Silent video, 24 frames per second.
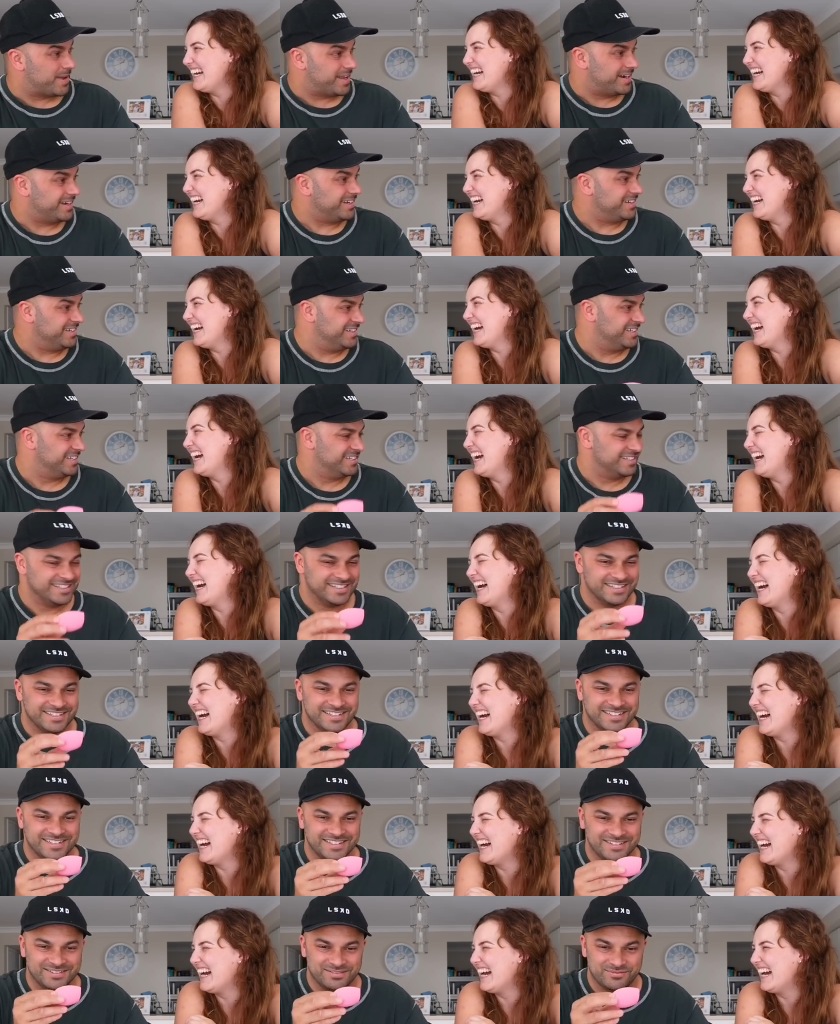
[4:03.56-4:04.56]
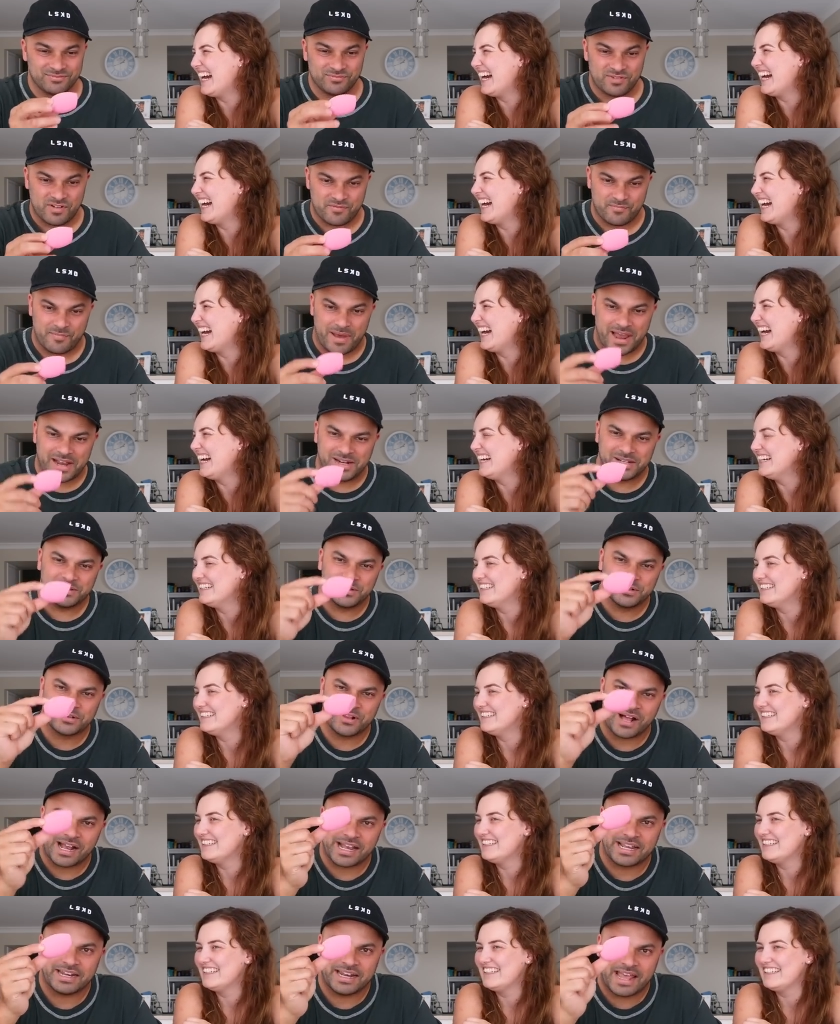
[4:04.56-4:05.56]
Speaker 1: better? No. We've made it look
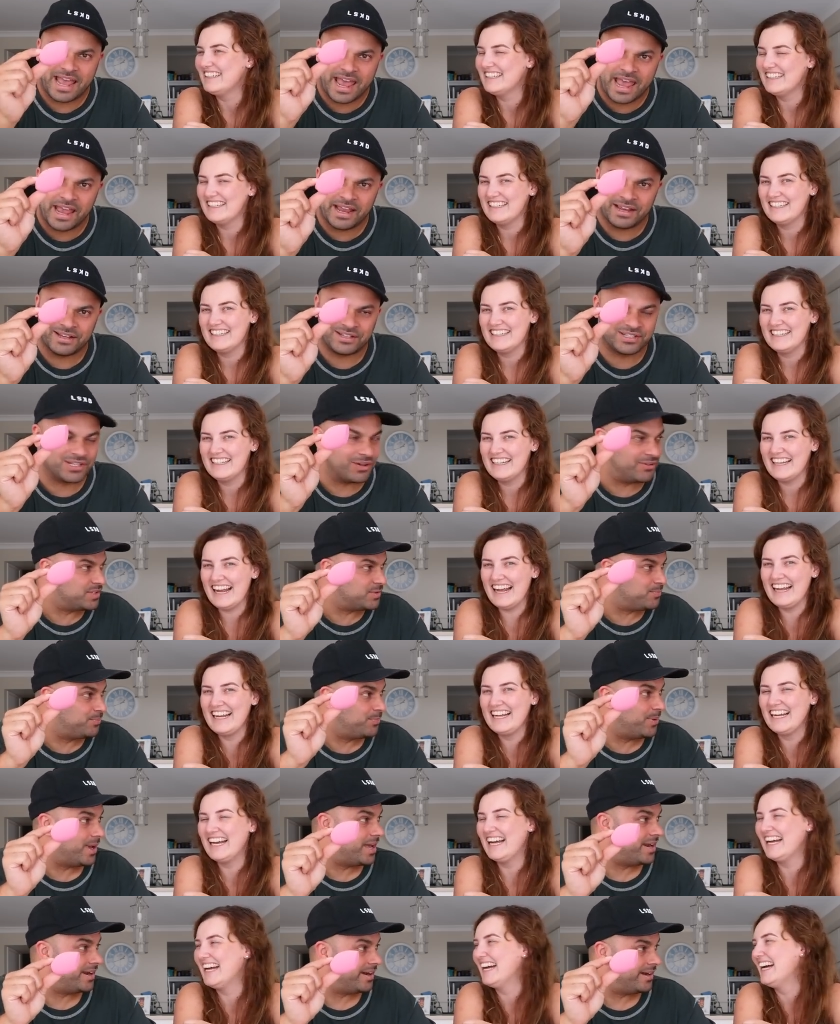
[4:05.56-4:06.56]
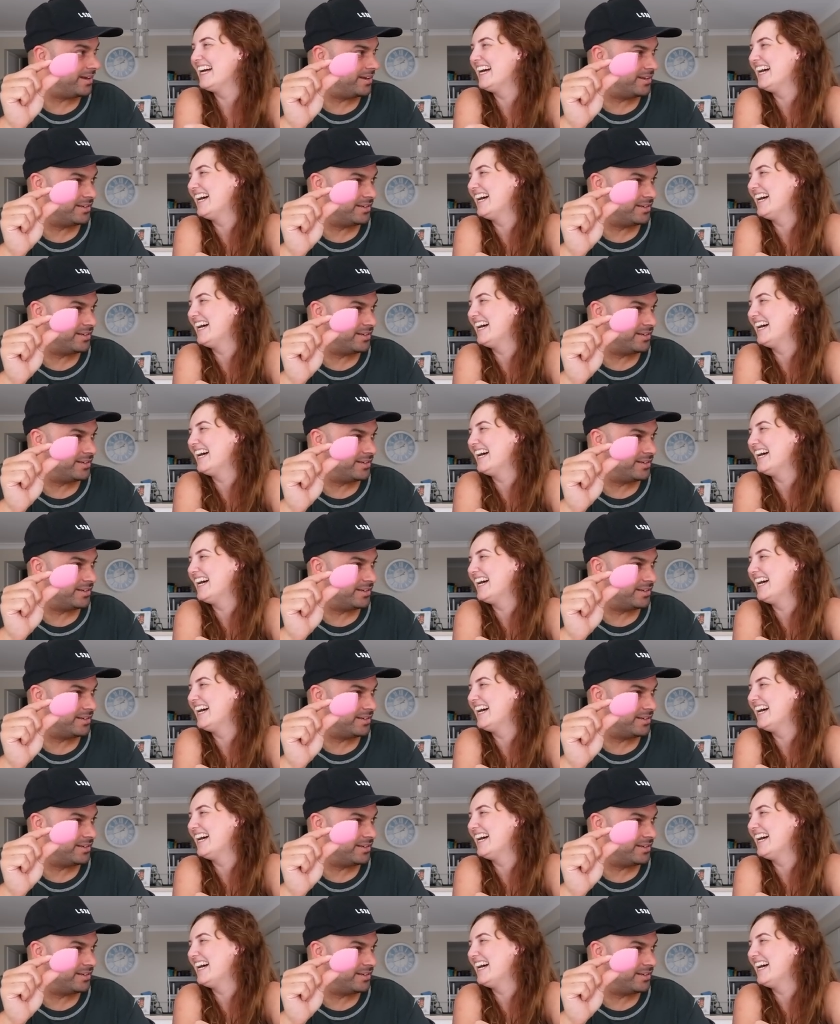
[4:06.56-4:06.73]
like an egg, so it's better.